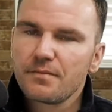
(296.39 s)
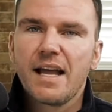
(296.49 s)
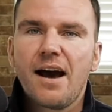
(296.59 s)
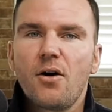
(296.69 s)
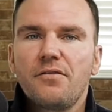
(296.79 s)

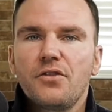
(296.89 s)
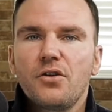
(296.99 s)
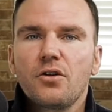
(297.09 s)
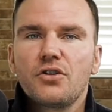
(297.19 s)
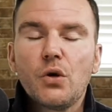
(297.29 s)
Now, if
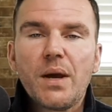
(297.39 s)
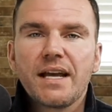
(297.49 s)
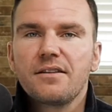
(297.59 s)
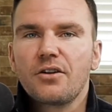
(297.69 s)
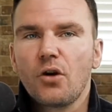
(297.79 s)
you're
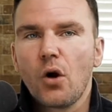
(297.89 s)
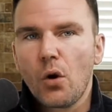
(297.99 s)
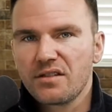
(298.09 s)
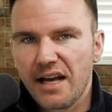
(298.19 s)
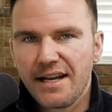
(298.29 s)
doing your
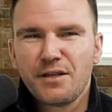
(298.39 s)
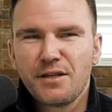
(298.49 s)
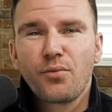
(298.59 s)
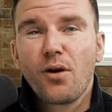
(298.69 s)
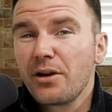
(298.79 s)
own sites, you
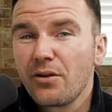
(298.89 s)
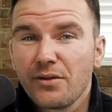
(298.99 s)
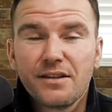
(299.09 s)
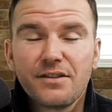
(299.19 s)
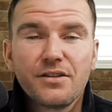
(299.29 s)
probably don't
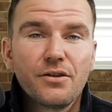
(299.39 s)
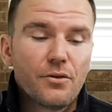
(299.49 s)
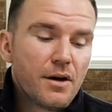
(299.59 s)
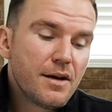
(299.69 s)
need to